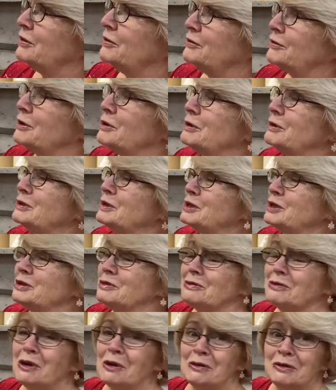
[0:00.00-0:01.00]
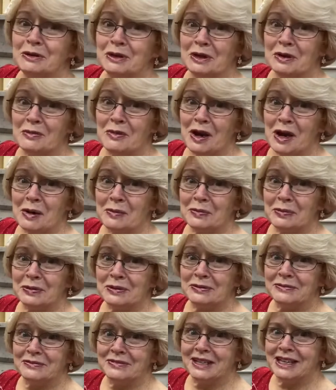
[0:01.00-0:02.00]
Rooster woke them up.
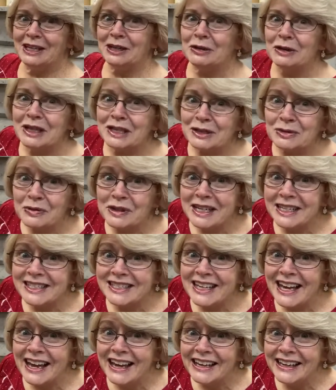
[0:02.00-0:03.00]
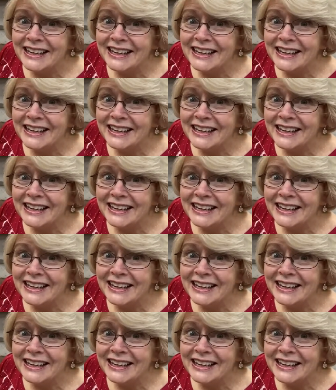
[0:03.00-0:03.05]
Can you guess what he said?